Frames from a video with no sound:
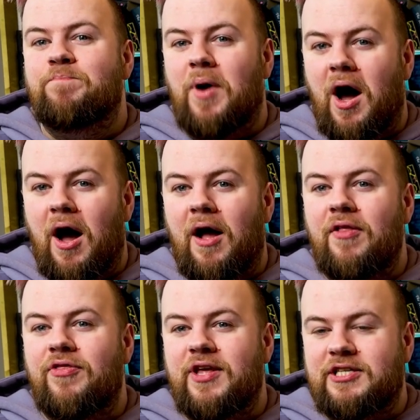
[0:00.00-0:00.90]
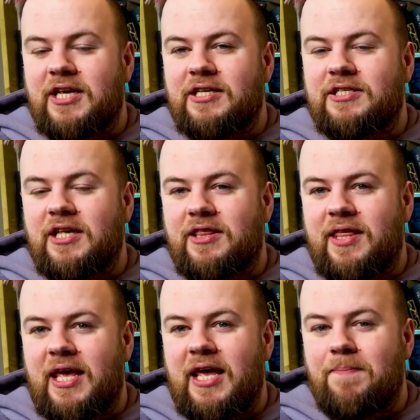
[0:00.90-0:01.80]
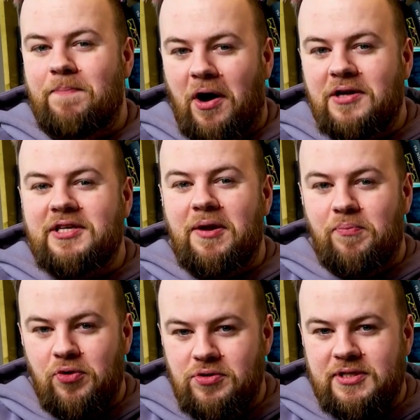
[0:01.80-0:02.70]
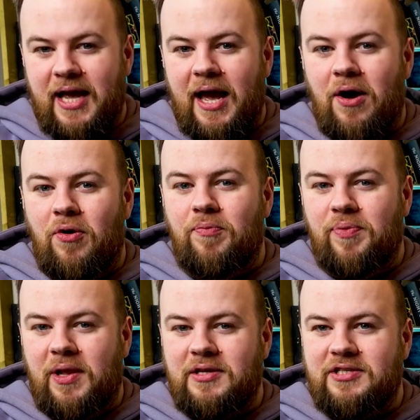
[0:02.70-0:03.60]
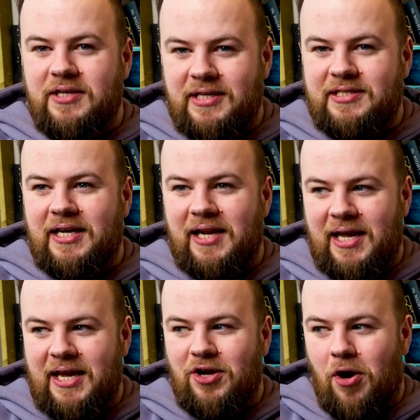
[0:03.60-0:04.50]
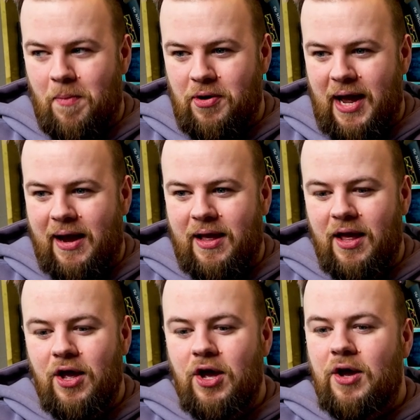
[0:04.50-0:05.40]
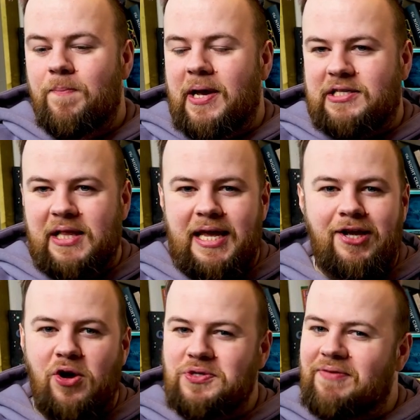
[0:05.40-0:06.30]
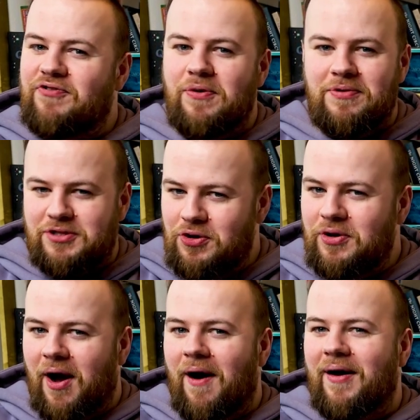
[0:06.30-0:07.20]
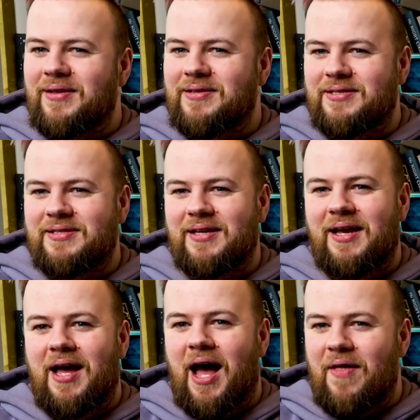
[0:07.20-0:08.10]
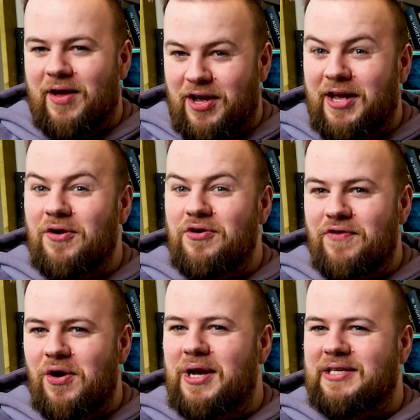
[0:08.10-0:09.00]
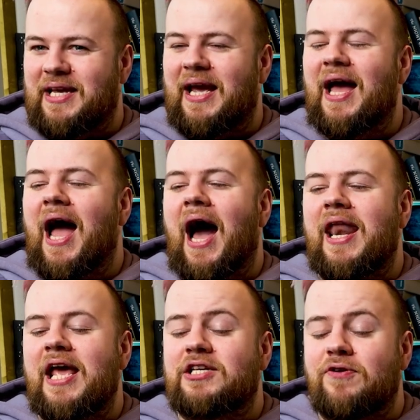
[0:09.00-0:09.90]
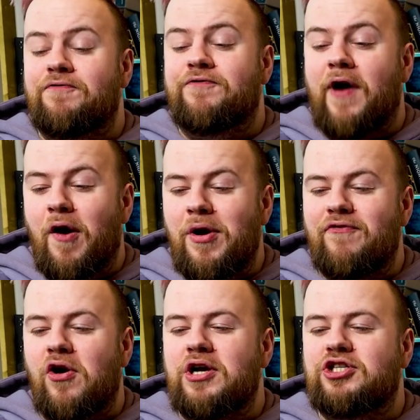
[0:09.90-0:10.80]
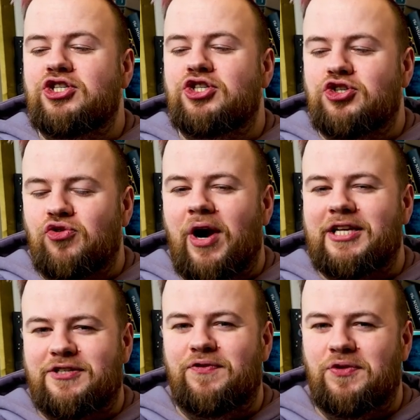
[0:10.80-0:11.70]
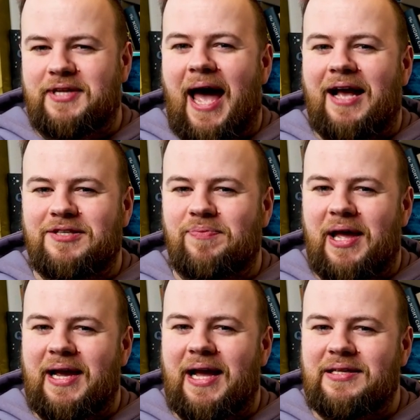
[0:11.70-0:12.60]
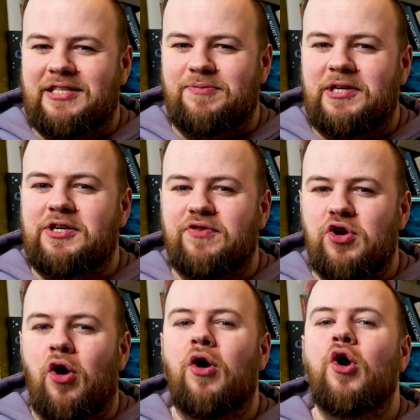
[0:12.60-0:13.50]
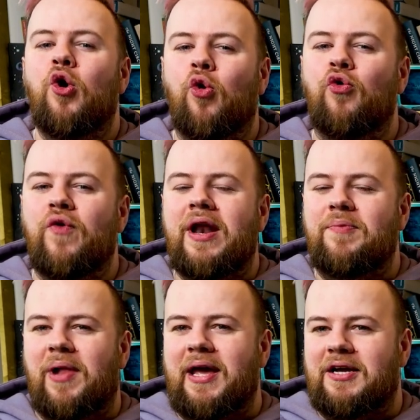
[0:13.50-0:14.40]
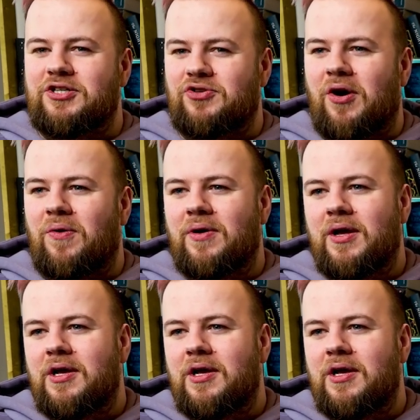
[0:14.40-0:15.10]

But this is the Basking Brood Scale plus Sadistically combo deck. Basically goes infinite with 2 cards and then can kill you very easy. And it is a very, very stressful deck to play against, especially if you're not already playing control.